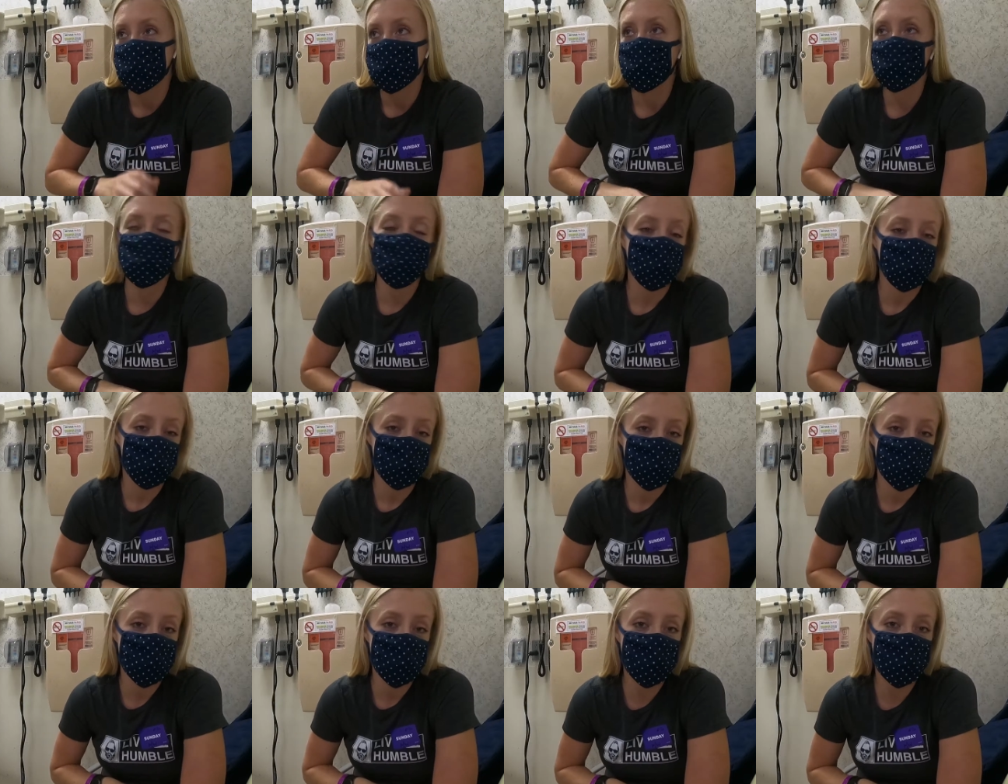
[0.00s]
I don't
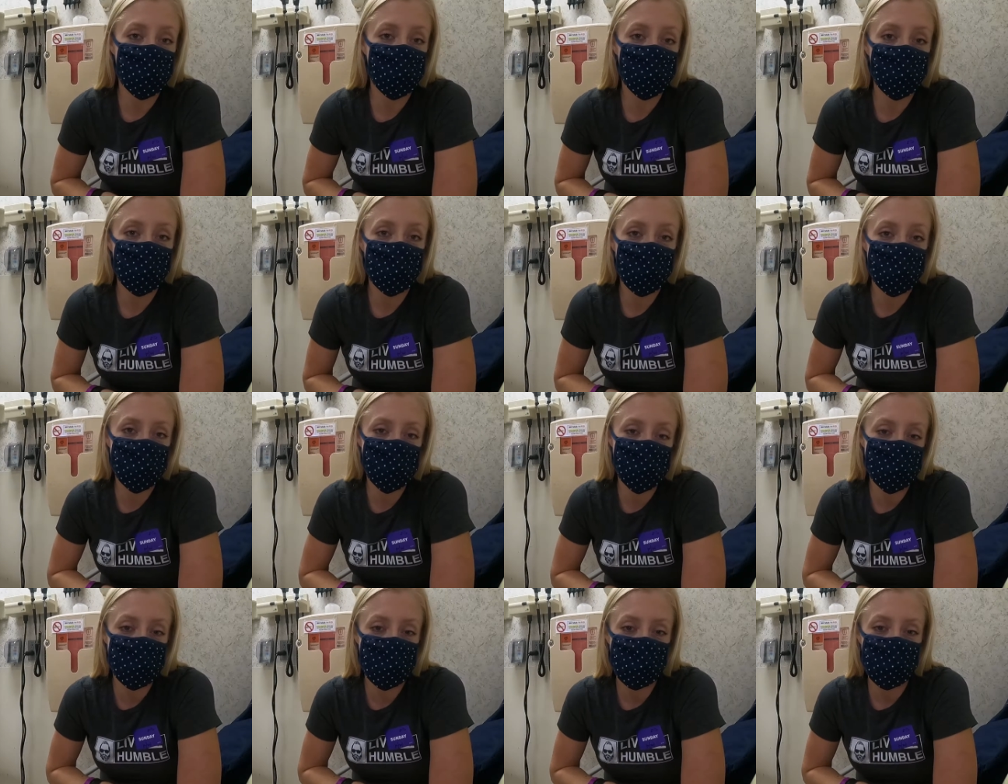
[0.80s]
know. Just a little
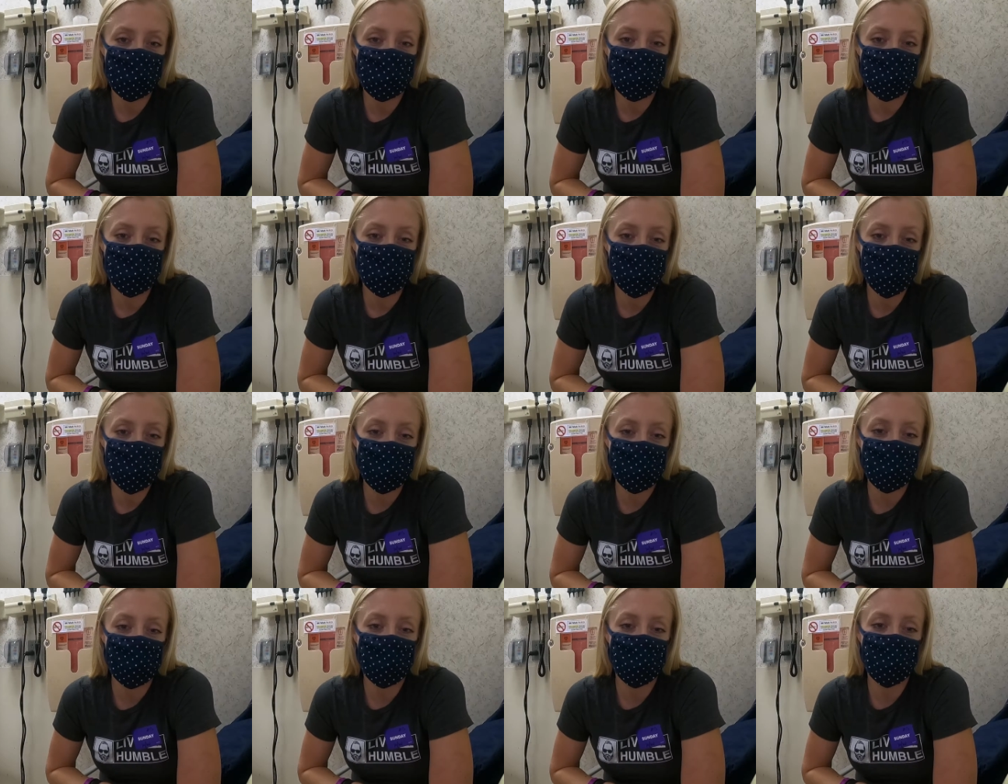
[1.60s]
nervous. Um,
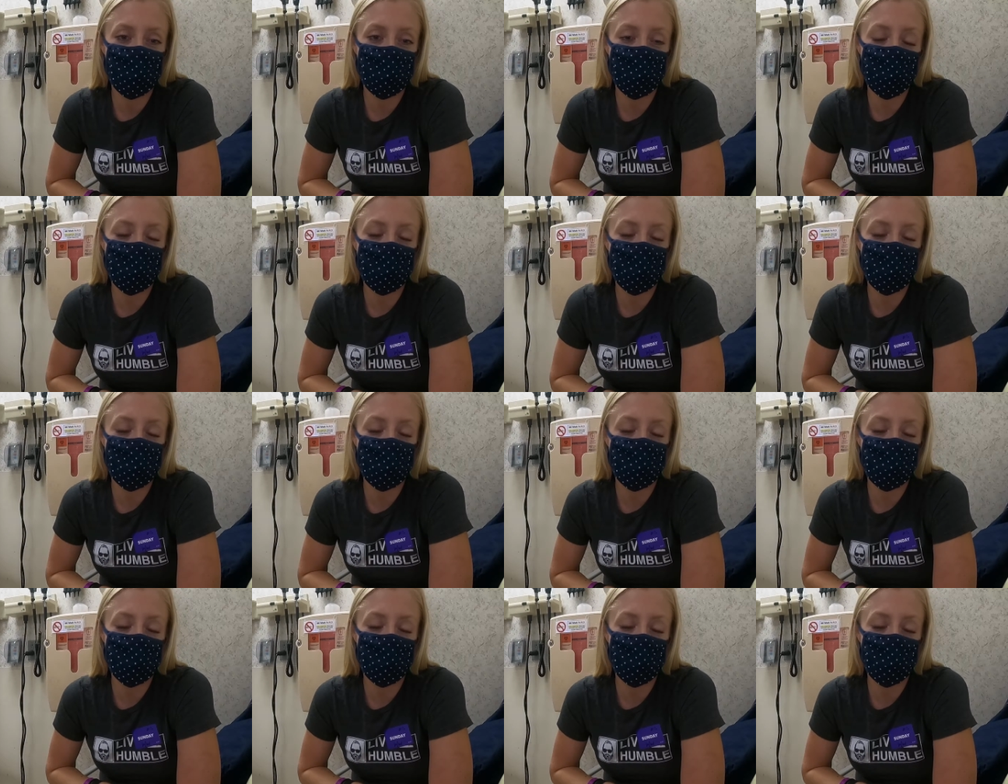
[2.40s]
see how long we're